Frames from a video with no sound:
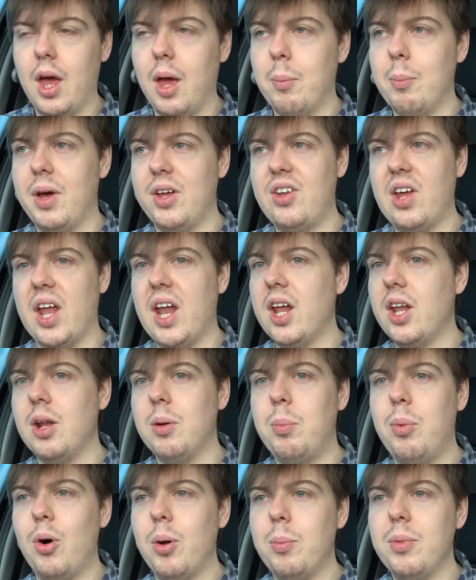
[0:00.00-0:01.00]
My dad had
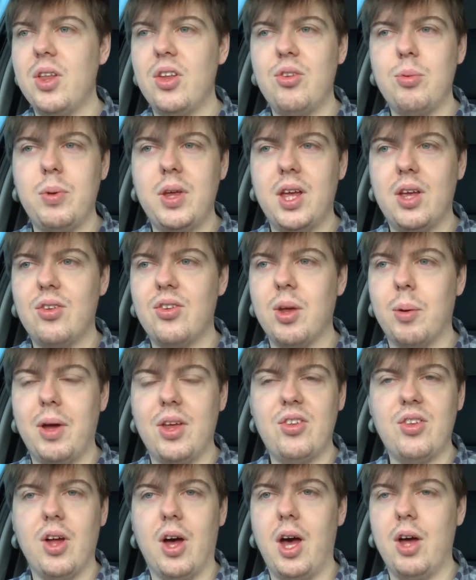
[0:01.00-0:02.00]
an appointment this week, so
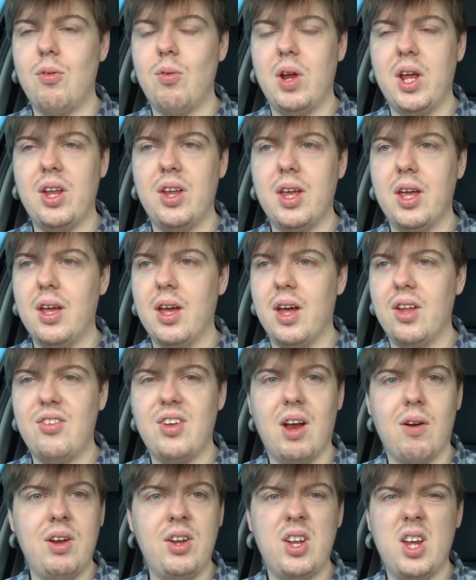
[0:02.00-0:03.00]
I started reading a
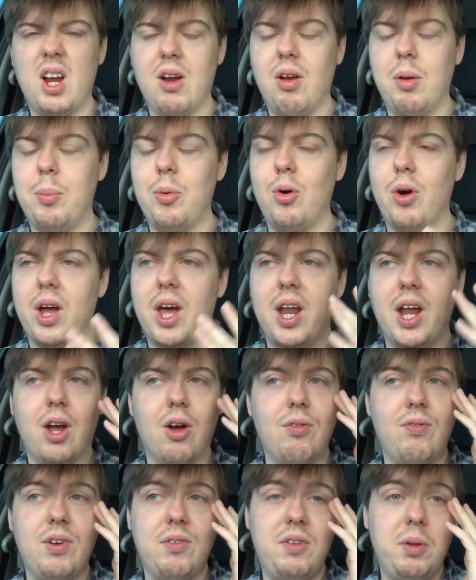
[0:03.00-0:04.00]
Terry Deary book, and I
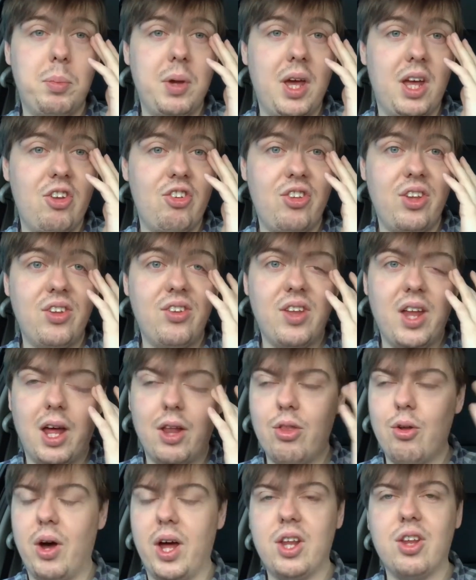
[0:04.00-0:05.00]
got 50 pages into
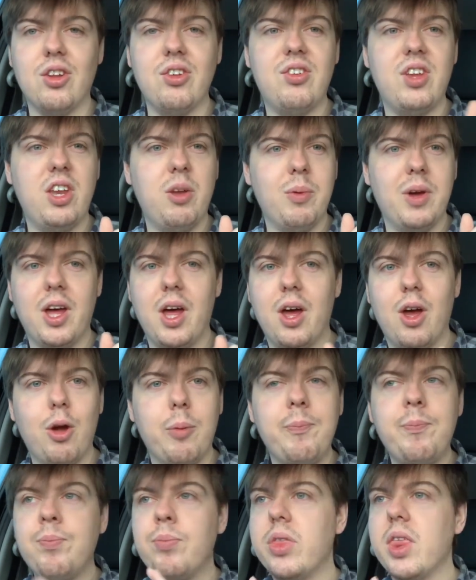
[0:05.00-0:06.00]
that, thought I'd continue it at
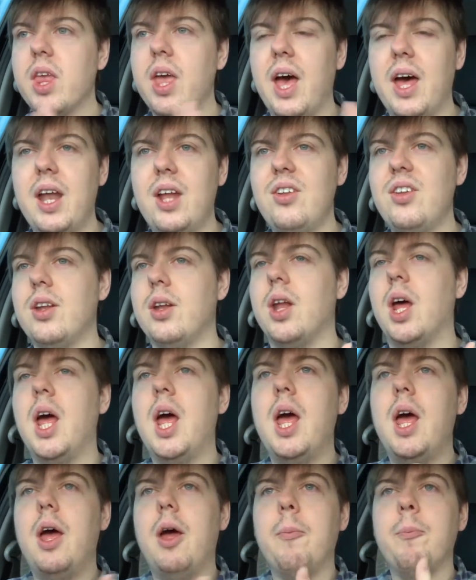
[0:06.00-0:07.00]
home, and I didn't.
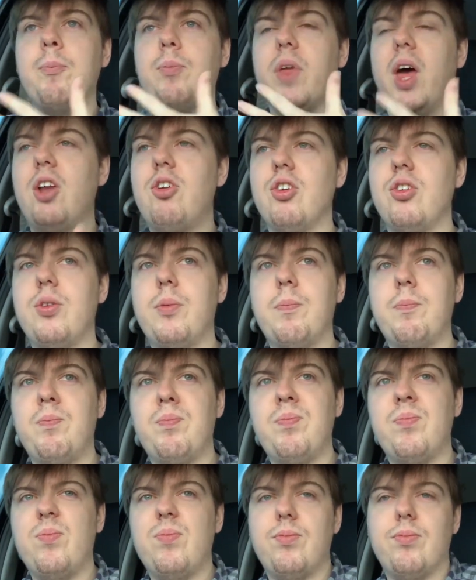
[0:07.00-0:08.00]
I just
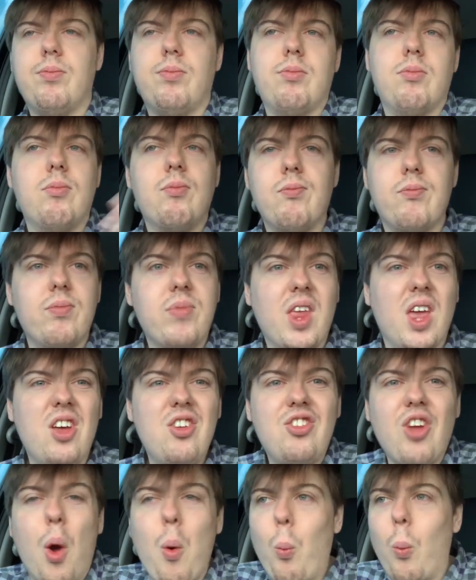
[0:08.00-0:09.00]

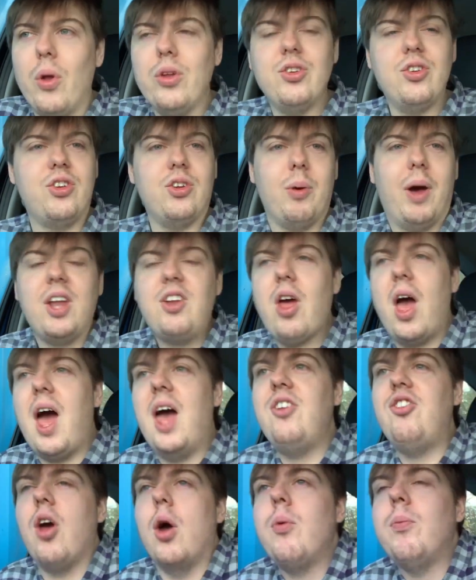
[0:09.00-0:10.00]
don't want to.
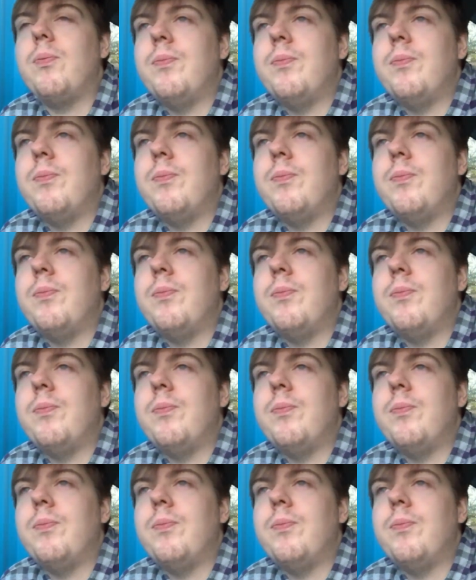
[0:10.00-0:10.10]
I